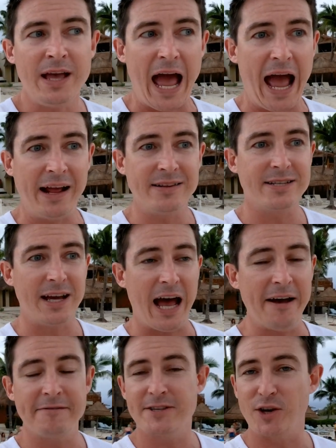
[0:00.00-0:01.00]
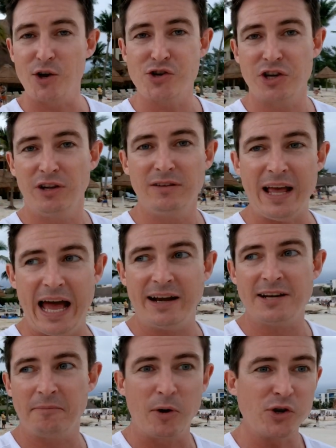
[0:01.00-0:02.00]
and to have social
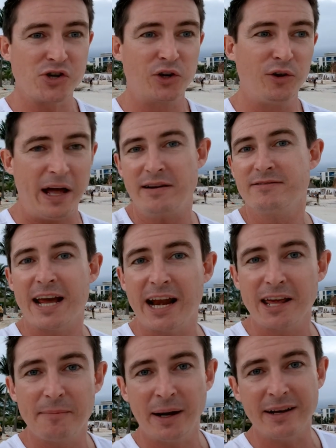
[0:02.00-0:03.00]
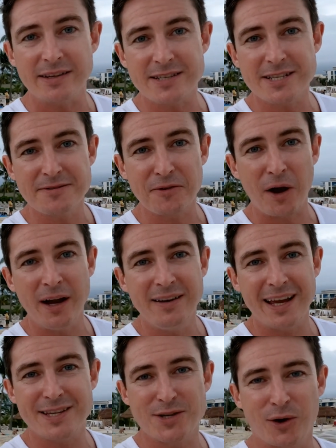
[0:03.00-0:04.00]
and emotional and dating abundance, right?
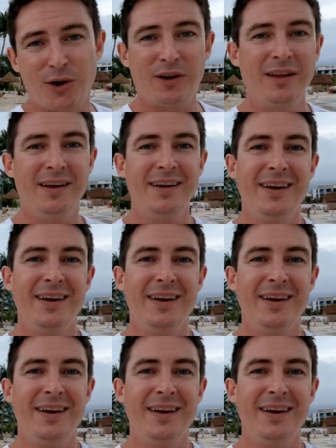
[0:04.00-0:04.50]
It's all